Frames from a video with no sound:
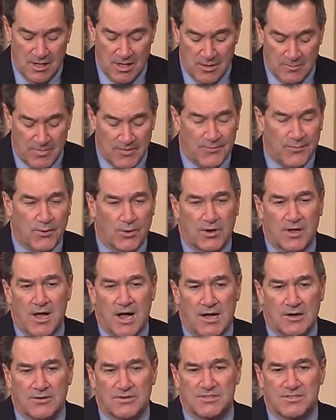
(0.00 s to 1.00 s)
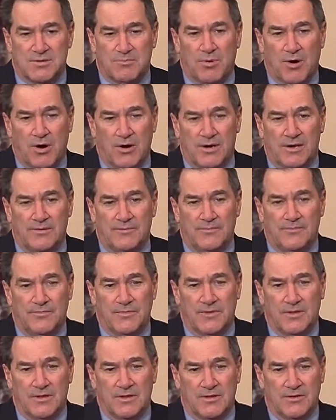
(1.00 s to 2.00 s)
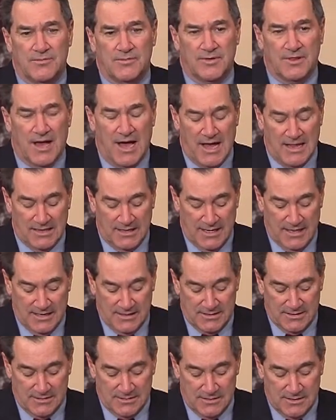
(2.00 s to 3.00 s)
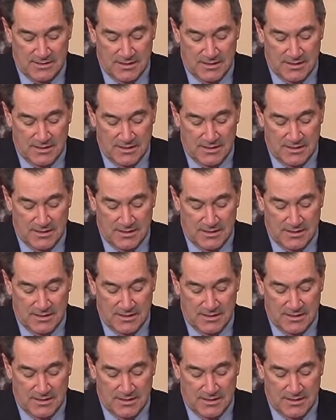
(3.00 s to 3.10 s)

before Congress departed for the holidays.